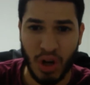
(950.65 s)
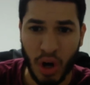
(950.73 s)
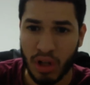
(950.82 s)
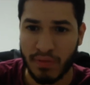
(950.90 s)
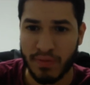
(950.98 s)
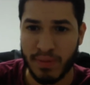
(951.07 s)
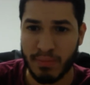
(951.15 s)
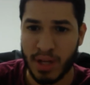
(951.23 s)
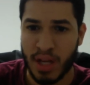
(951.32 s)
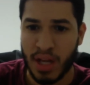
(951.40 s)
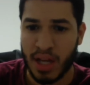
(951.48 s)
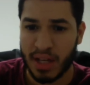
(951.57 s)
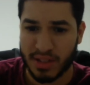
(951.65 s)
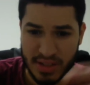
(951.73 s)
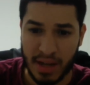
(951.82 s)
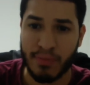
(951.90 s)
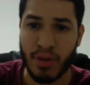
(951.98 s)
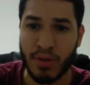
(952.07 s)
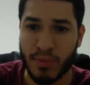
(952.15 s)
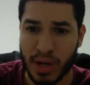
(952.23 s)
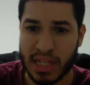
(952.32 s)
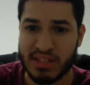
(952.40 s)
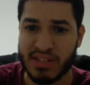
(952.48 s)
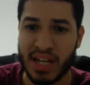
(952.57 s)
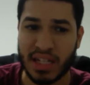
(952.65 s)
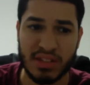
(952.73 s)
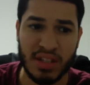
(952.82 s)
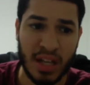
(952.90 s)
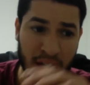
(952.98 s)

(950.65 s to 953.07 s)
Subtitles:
All of them. Except for the Reigns decks.